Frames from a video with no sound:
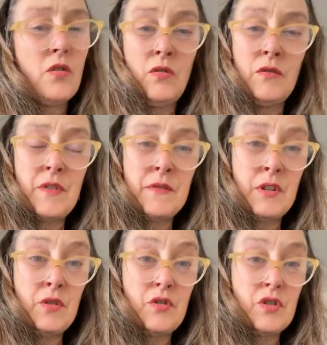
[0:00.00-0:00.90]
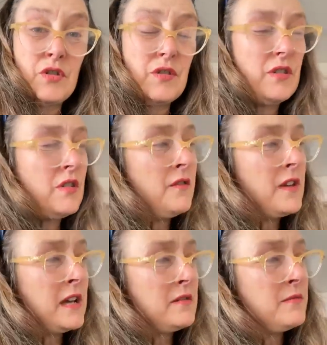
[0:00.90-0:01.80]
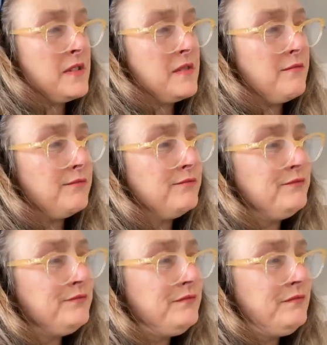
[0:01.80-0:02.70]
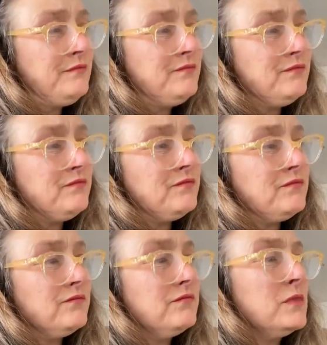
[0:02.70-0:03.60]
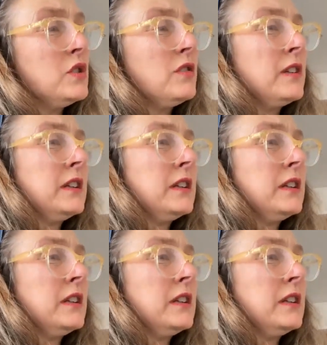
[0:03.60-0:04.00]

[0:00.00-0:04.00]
all of evolution of atoms, more